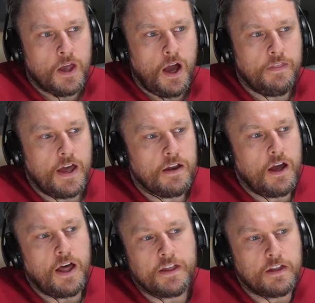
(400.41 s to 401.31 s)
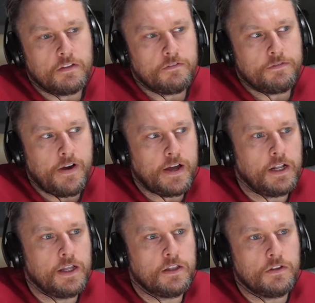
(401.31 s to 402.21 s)
And then I think
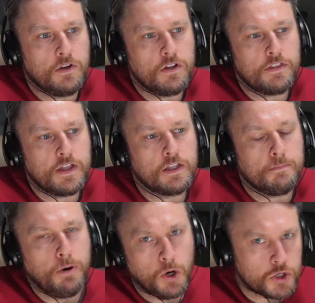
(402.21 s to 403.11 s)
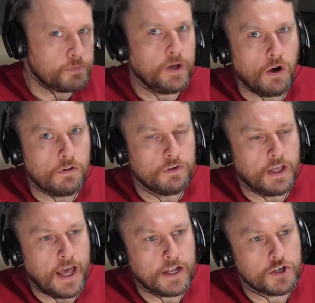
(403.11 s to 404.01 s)
finally that the other thing that pushed me over
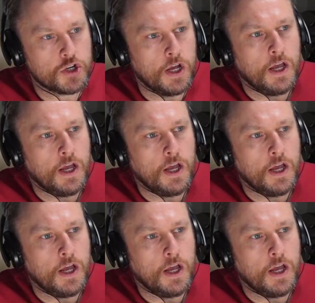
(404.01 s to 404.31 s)
the edge